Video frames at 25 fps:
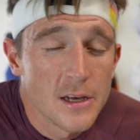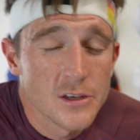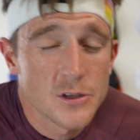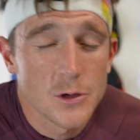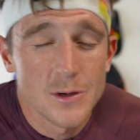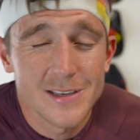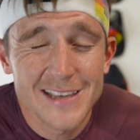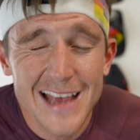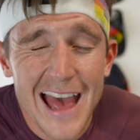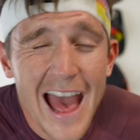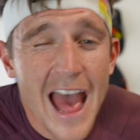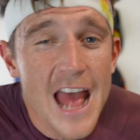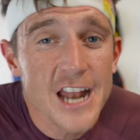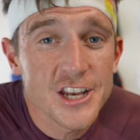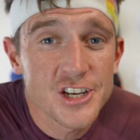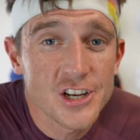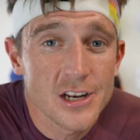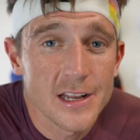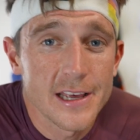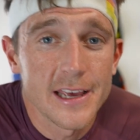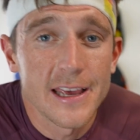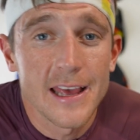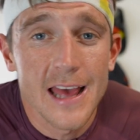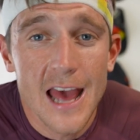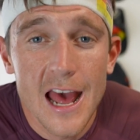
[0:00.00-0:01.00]
So it's
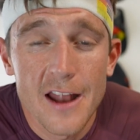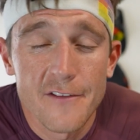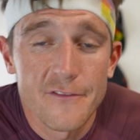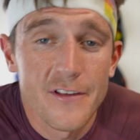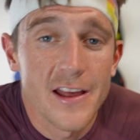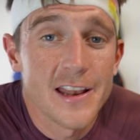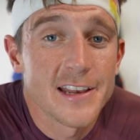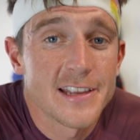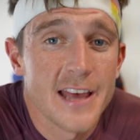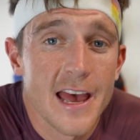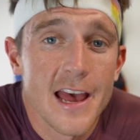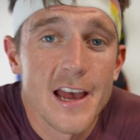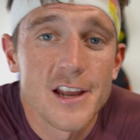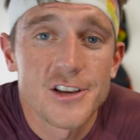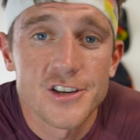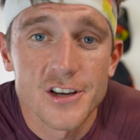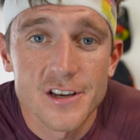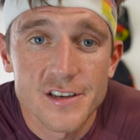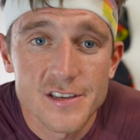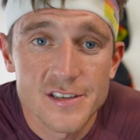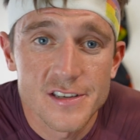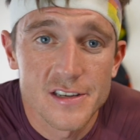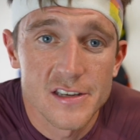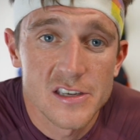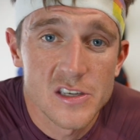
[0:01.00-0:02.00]
actually
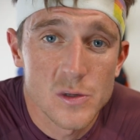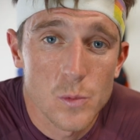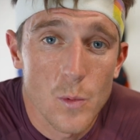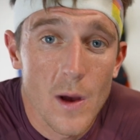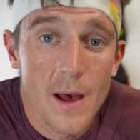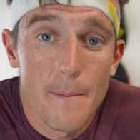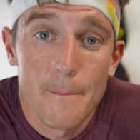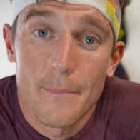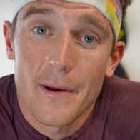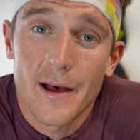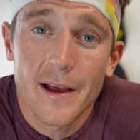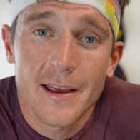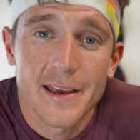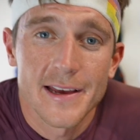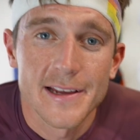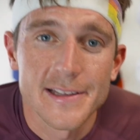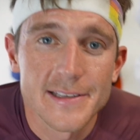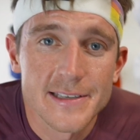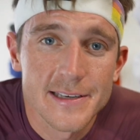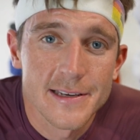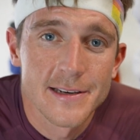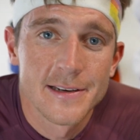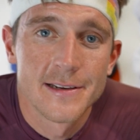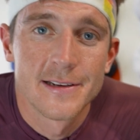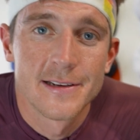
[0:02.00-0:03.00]
advantageous to sweat buckets.